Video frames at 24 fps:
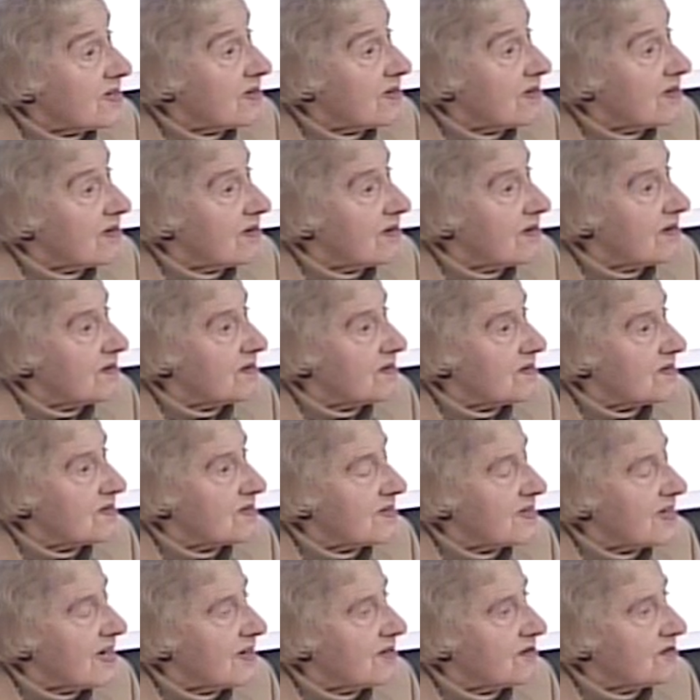He
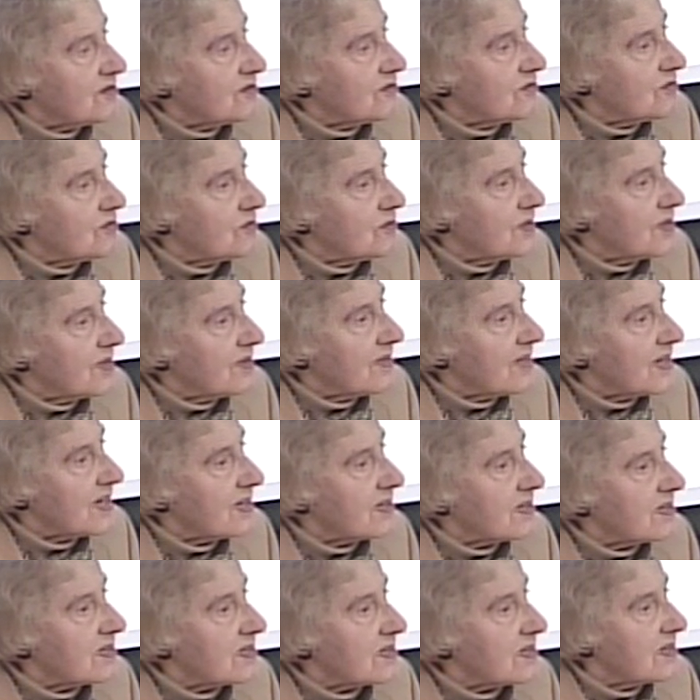started doing
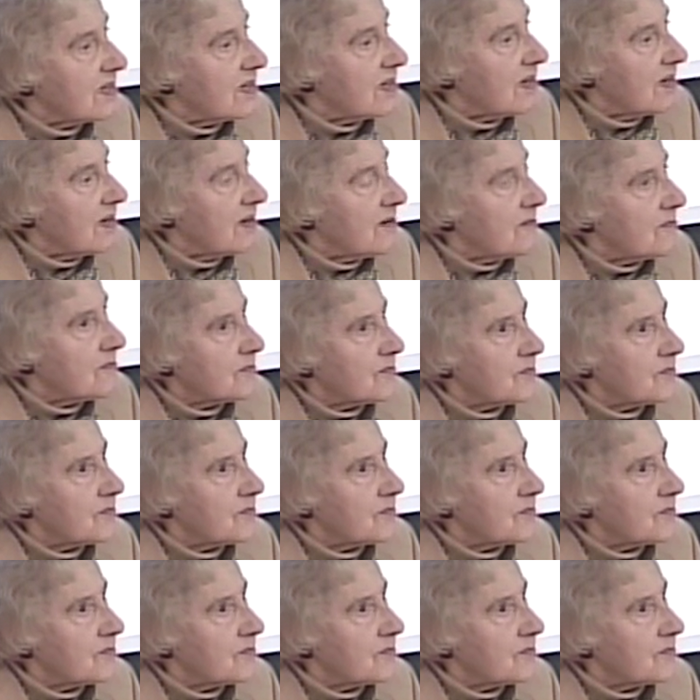that in,